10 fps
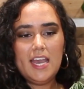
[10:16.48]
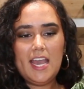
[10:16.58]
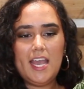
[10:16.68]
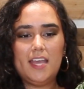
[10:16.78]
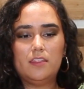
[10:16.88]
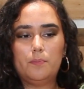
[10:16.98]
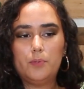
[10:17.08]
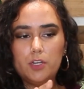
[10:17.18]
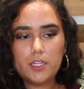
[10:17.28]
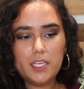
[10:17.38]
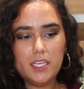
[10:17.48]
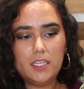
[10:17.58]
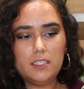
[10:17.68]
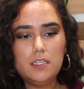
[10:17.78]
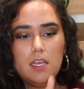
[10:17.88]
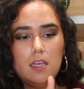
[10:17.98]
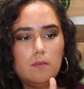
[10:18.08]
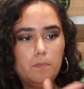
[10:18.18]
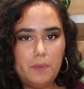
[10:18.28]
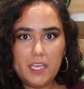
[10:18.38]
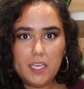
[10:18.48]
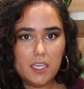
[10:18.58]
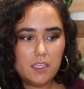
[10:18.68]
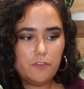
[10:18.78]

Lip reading: And the Birkin, big,